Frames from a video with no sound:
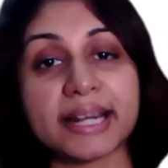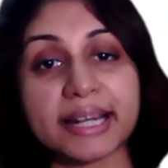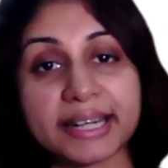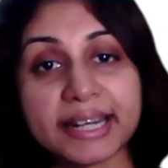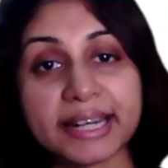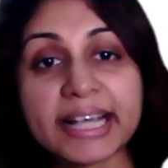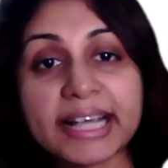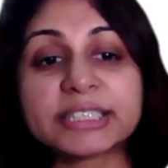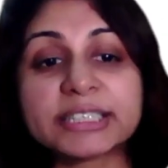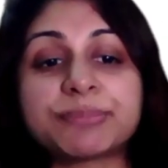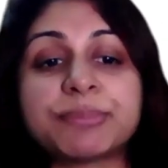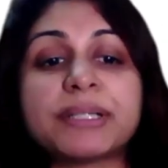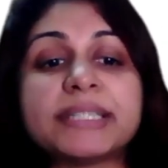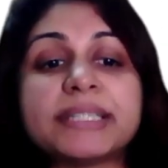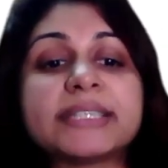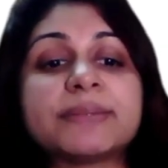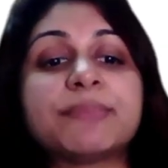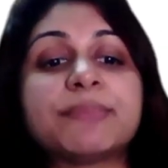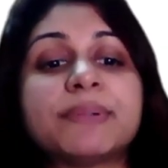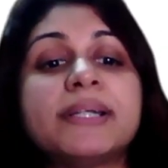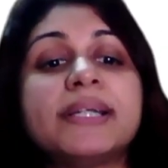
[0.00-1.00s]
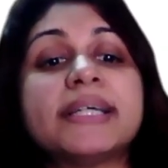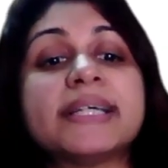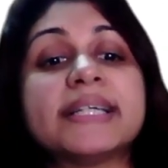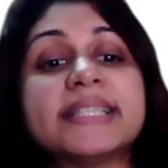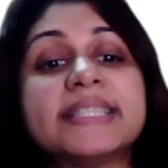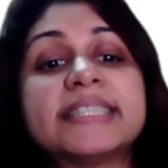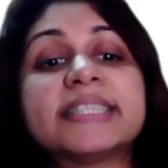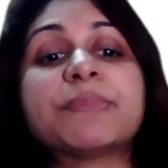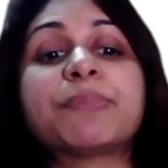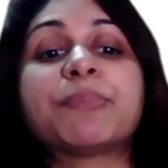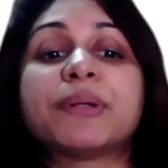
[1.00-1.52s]
Next principle
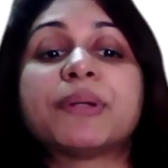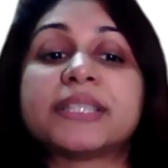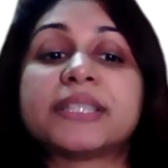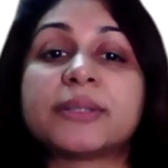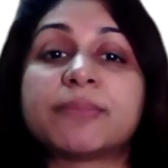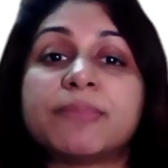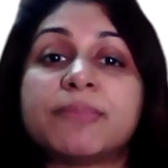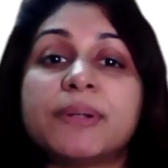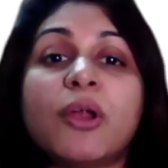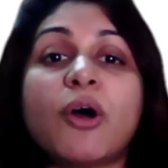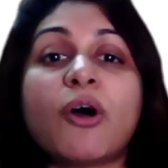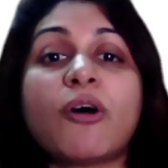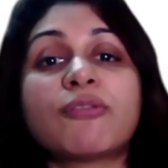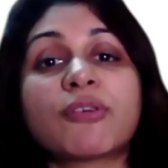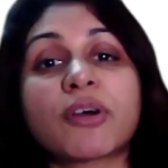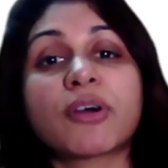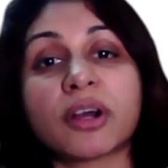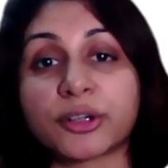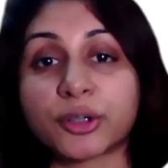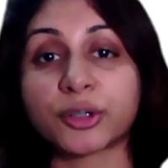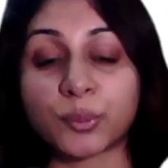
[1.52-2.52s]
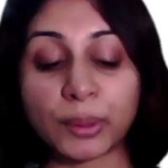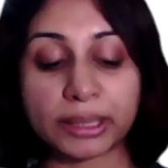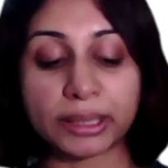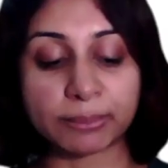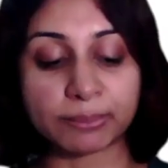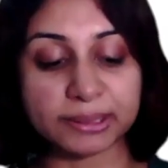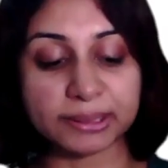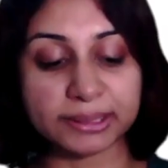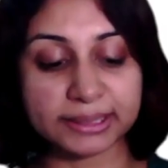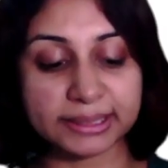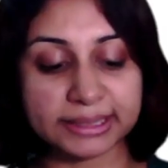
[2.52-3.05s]
is the principle of
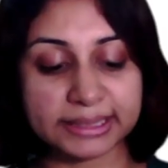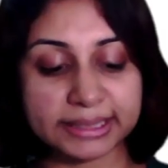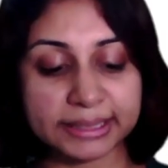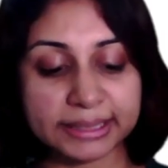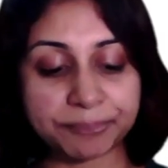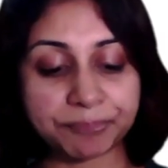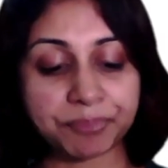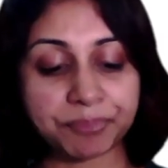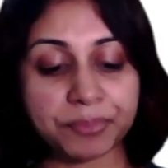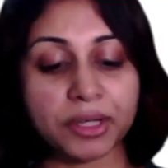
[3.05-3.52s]
controllability.